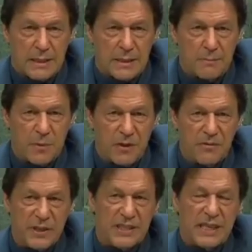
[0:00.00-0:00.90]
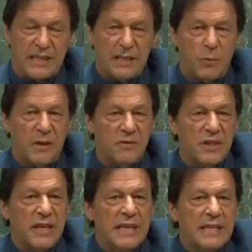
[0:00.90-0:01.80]
The Prophet said that one of the
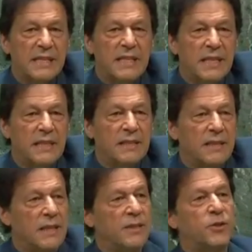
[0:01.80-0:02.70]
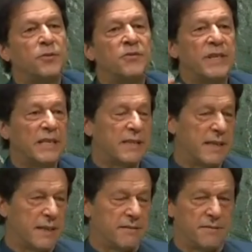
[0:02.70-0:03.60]
greatest deeds is to free a
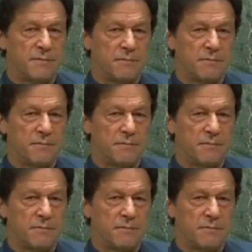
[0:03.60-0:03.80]
slave.